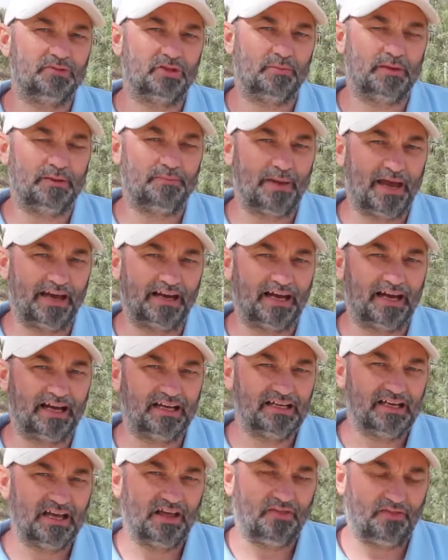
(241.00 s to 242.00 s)
to be better
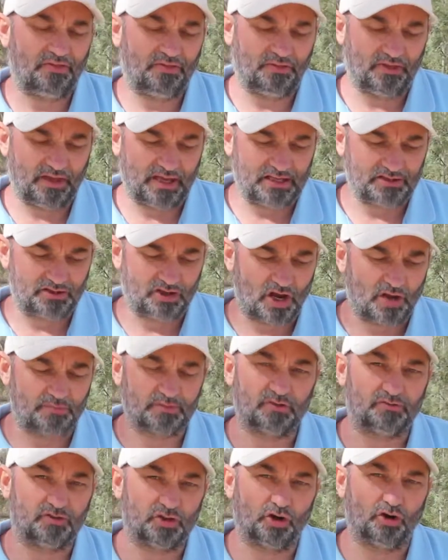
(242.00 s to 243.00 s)
in terms
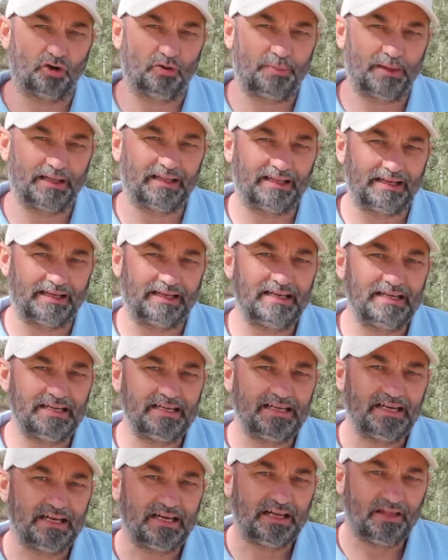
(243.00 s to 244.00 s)
of durability
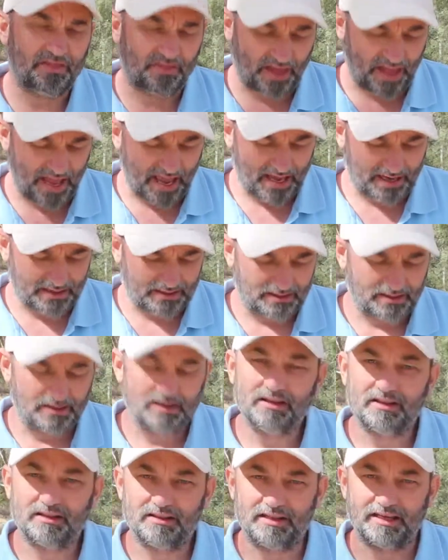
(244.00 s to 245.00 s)
than
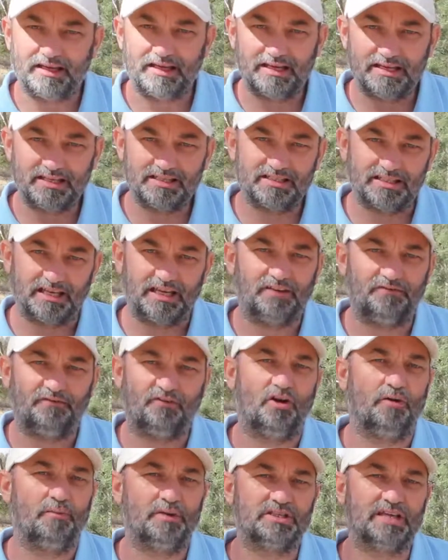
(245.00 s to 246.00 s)
the seed
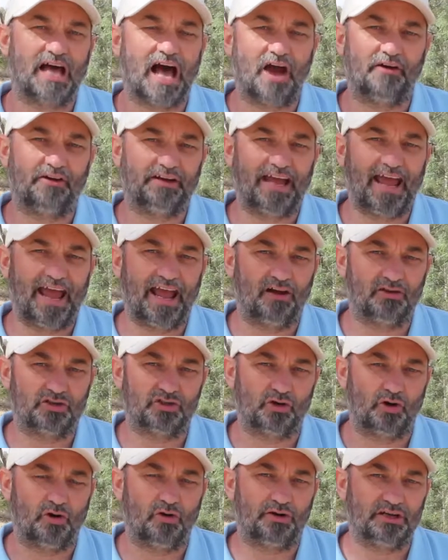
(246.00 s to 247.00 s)
firmers are in our
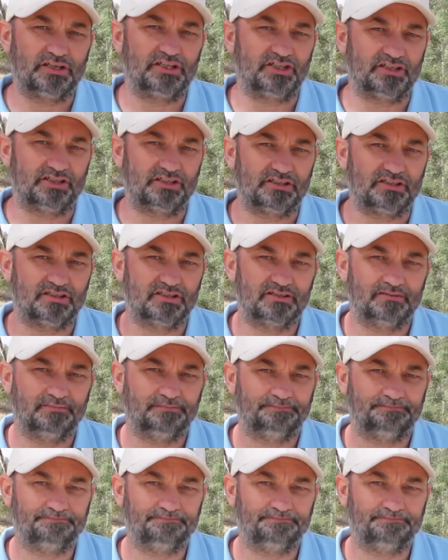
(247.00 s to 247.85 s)
soil conditions.